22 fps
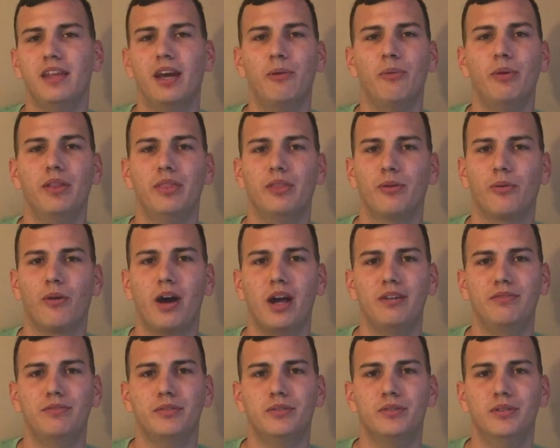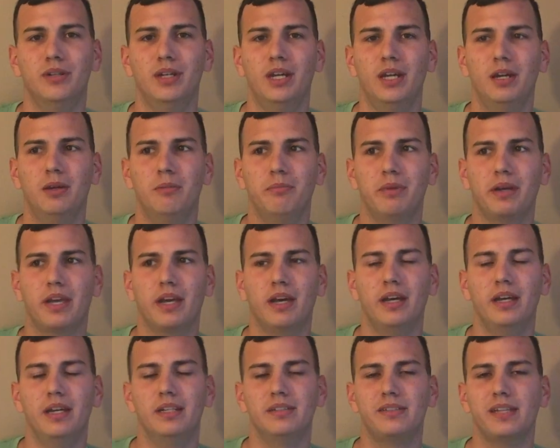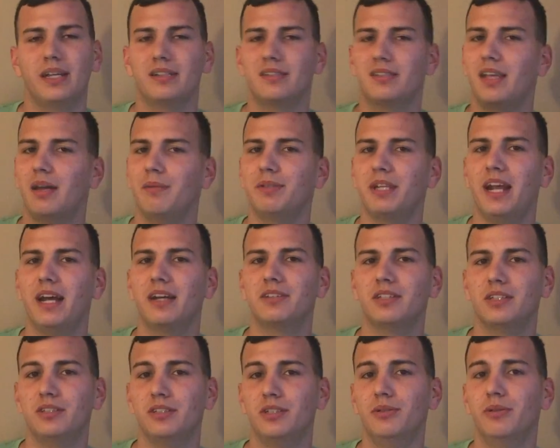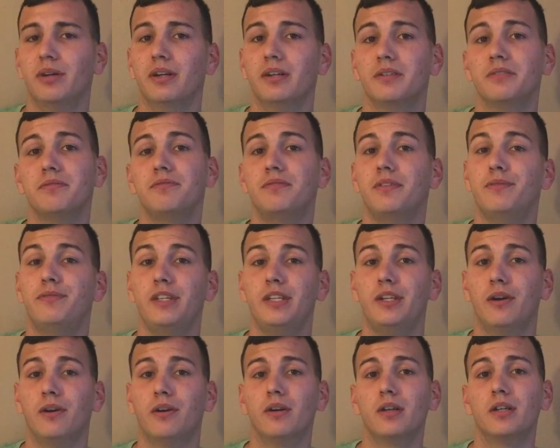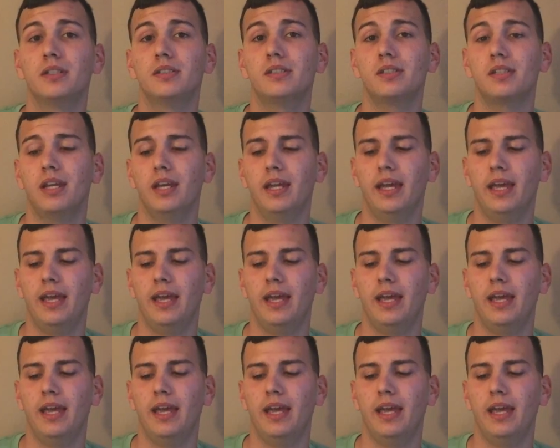That wasn't the rifle, because I stepped it out to 250 yards